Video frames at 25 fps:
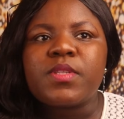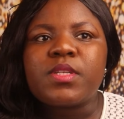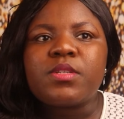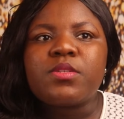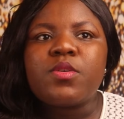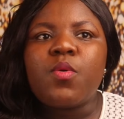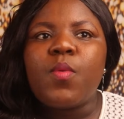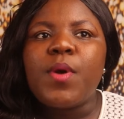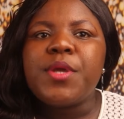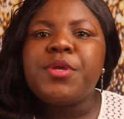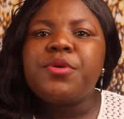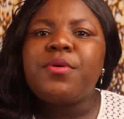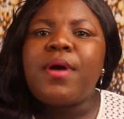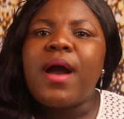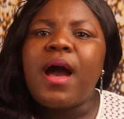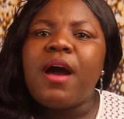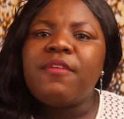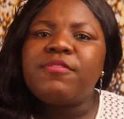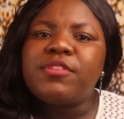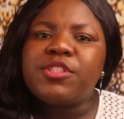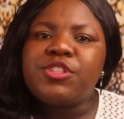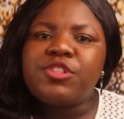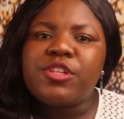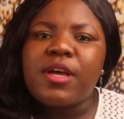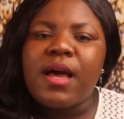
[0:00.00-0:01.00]
So when you
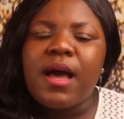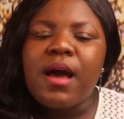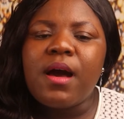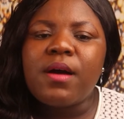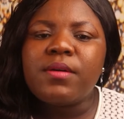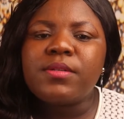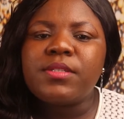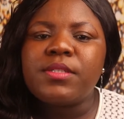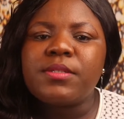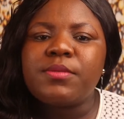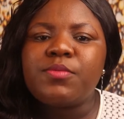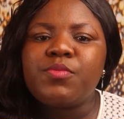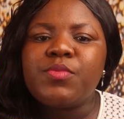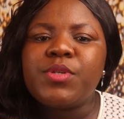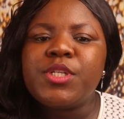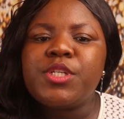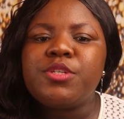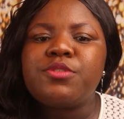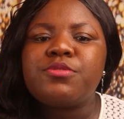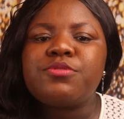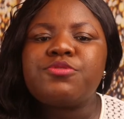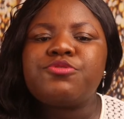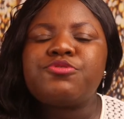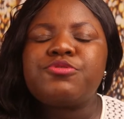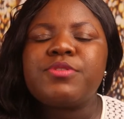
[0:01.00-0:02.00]
have a child, we
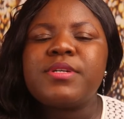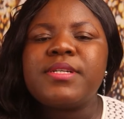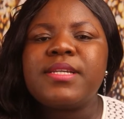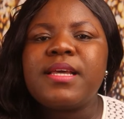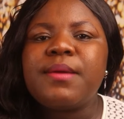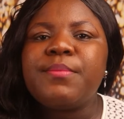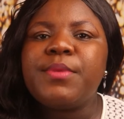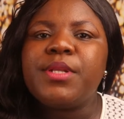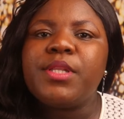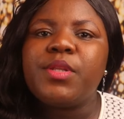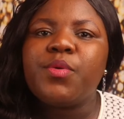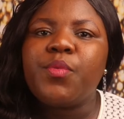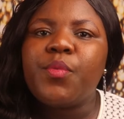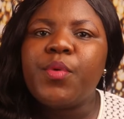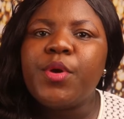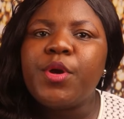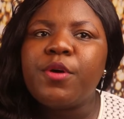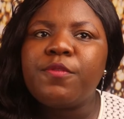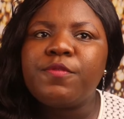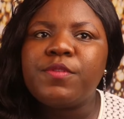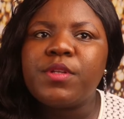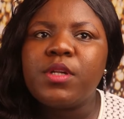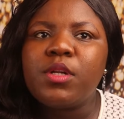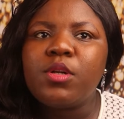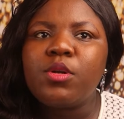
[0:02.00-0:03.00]
need to train them in the way
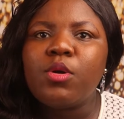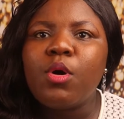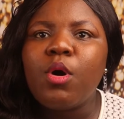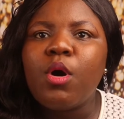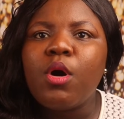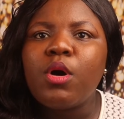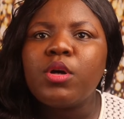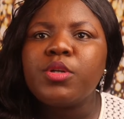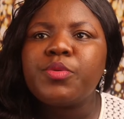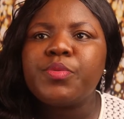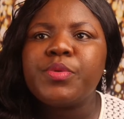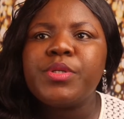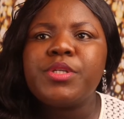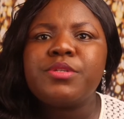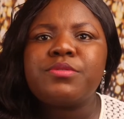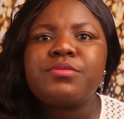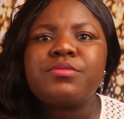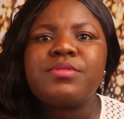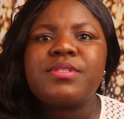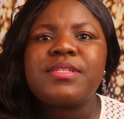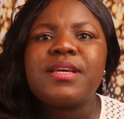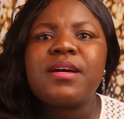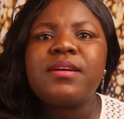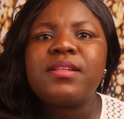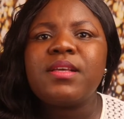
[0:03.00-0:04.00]
of the Lord. We need
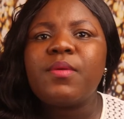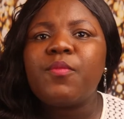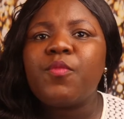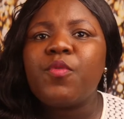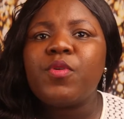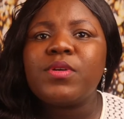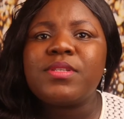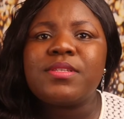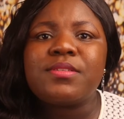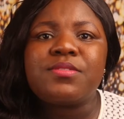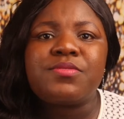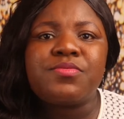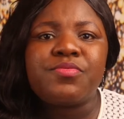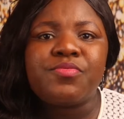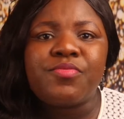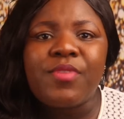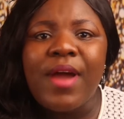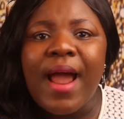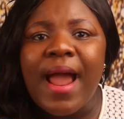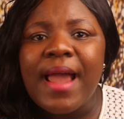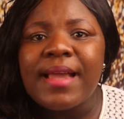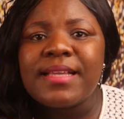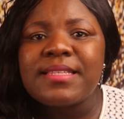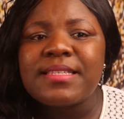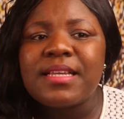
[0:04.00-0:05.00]
to tell them what is
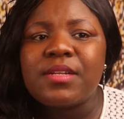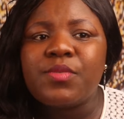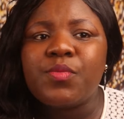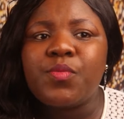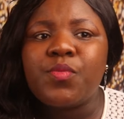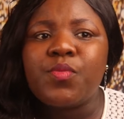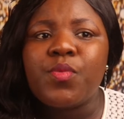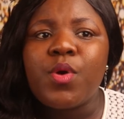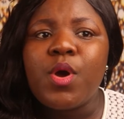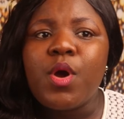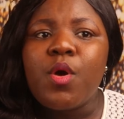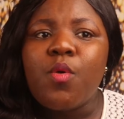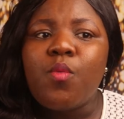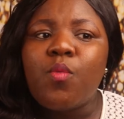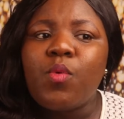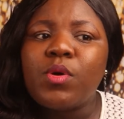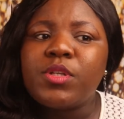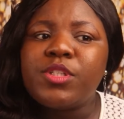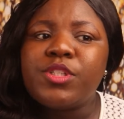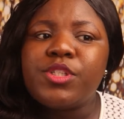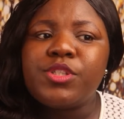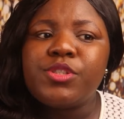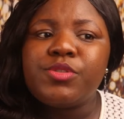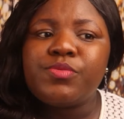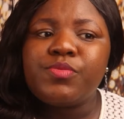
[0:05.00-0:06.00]
right and
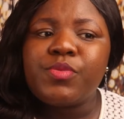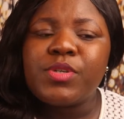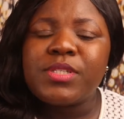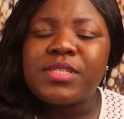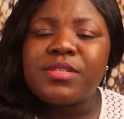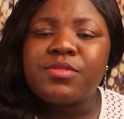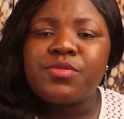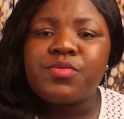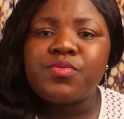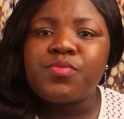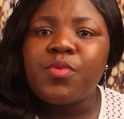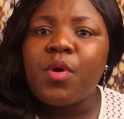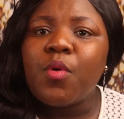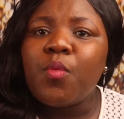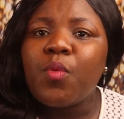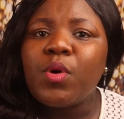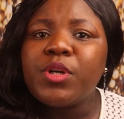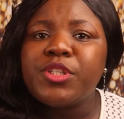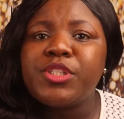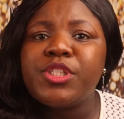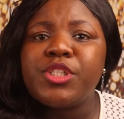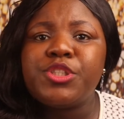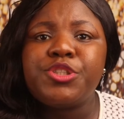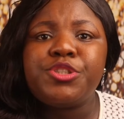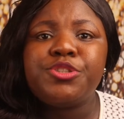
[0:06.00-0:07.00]
what is wrong,
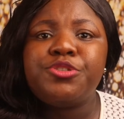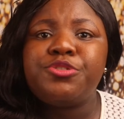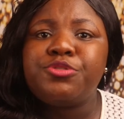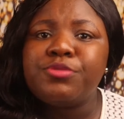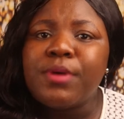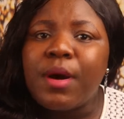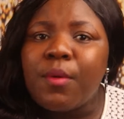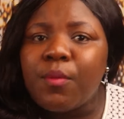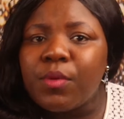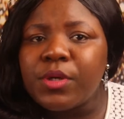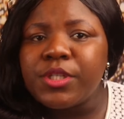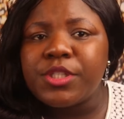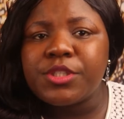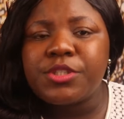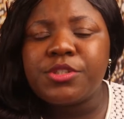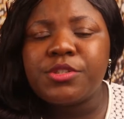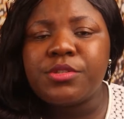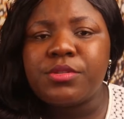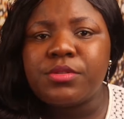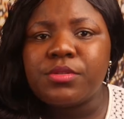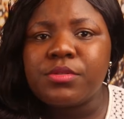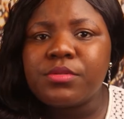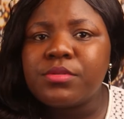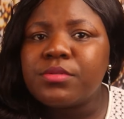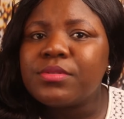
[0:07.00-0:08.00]
what they should do and what they
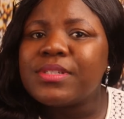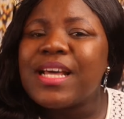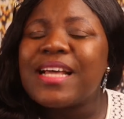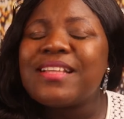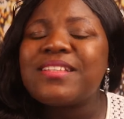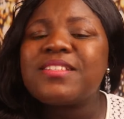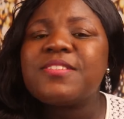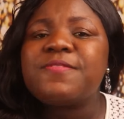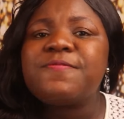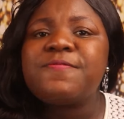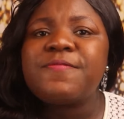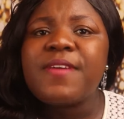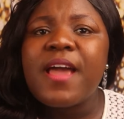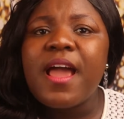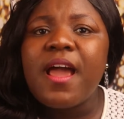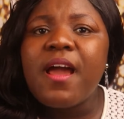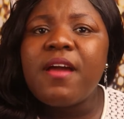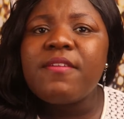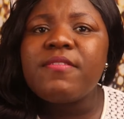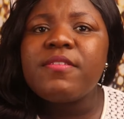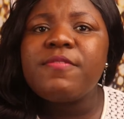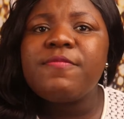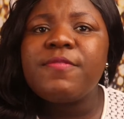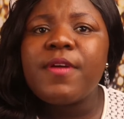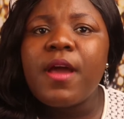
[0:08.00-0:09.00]
should not do. That is
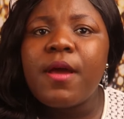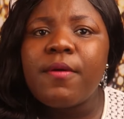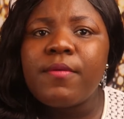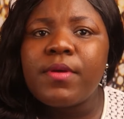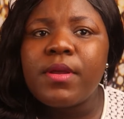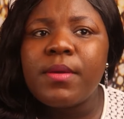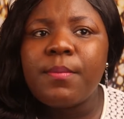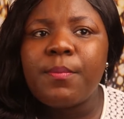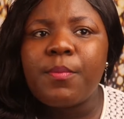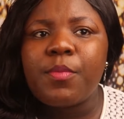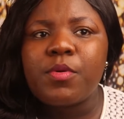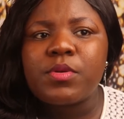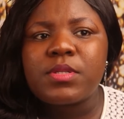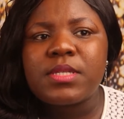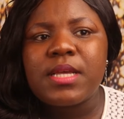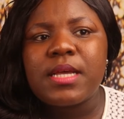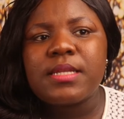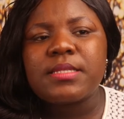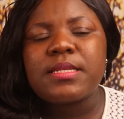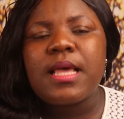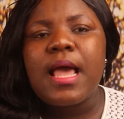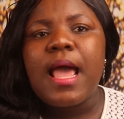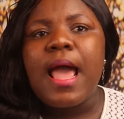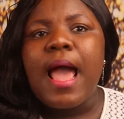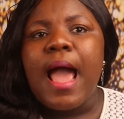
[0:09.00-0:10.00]
very, very
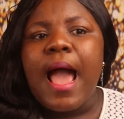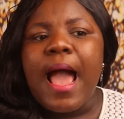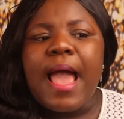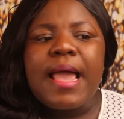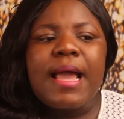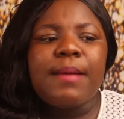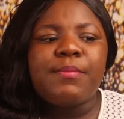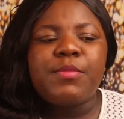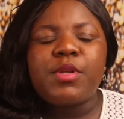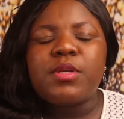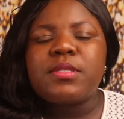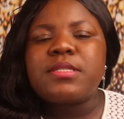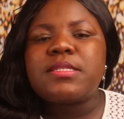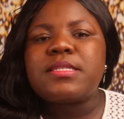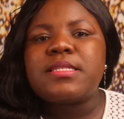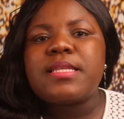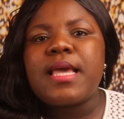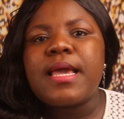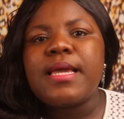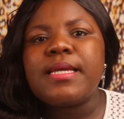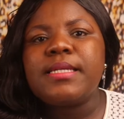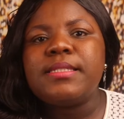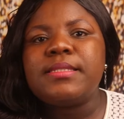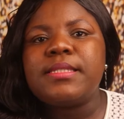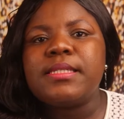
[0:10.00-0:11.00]
important. I am not
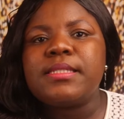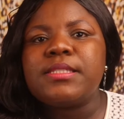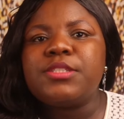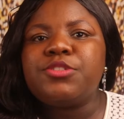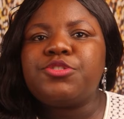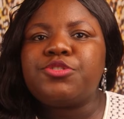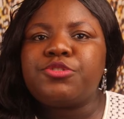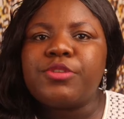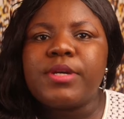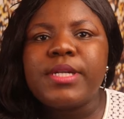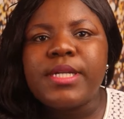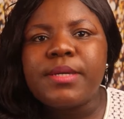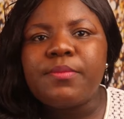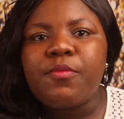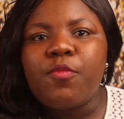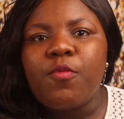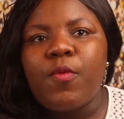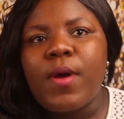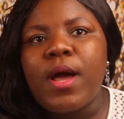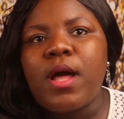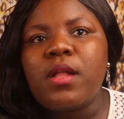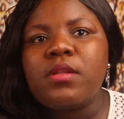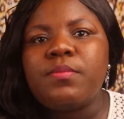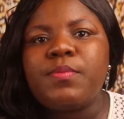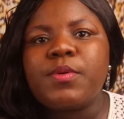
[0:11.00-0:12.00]
saying they didn't train him
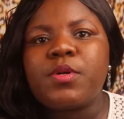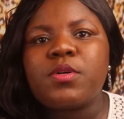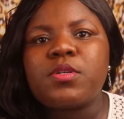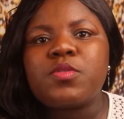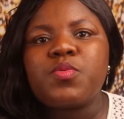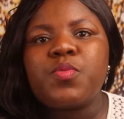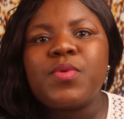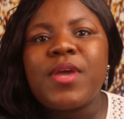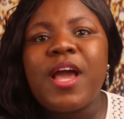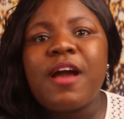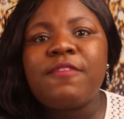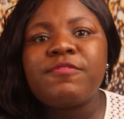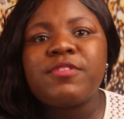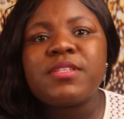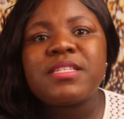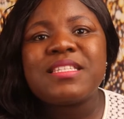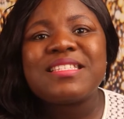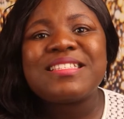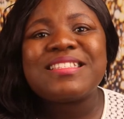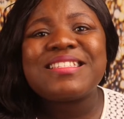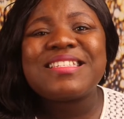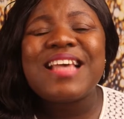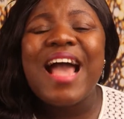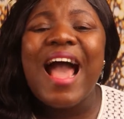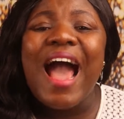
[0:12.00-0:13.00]
well, because we have
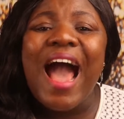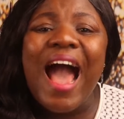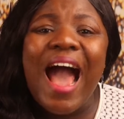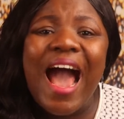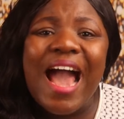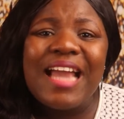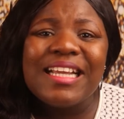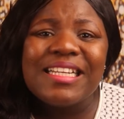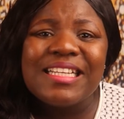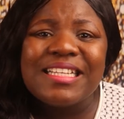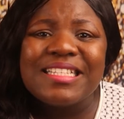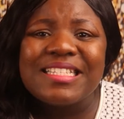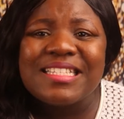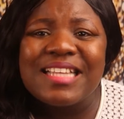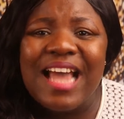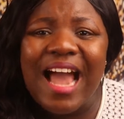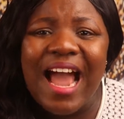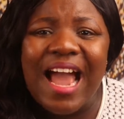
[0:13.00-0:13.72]
this tiny